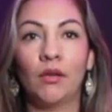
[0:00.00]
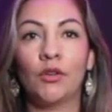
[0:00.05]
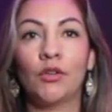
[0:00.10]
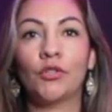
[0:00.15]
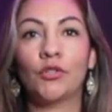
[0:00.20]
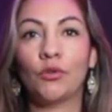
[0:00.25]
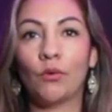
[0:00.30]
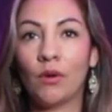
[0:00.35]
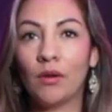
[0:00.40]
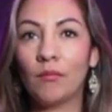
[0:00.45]

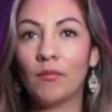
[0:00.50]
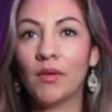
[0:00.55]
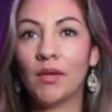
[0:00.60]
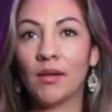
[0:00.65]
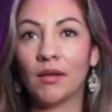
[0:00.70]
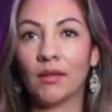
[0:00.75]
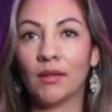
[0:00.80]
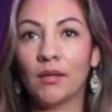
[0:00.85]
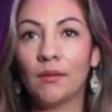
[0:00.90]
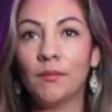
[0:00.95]
showing me
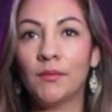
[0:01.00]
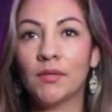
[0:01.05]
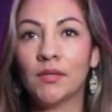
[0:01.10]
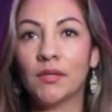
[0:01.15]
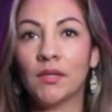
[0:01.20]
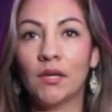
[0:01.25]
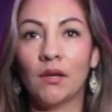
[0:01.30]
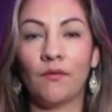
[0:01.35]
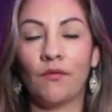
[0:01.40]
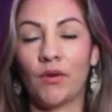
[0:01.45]
a
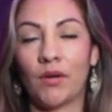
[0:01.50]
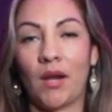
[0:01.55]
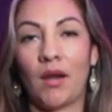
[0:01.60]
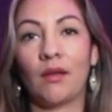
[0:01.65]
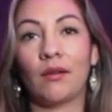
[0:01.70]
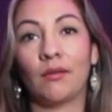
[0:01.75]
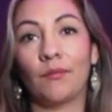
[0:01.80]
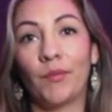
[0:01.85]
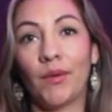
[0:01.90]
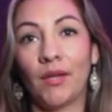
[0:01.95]
glimpse of what I
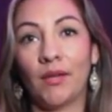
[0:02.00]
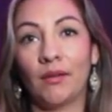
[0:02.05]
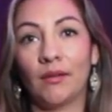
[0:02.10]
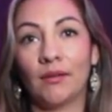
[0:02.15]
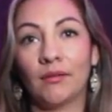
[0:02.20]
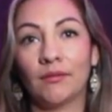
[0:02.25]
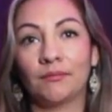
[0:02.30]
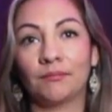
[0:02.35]
could be.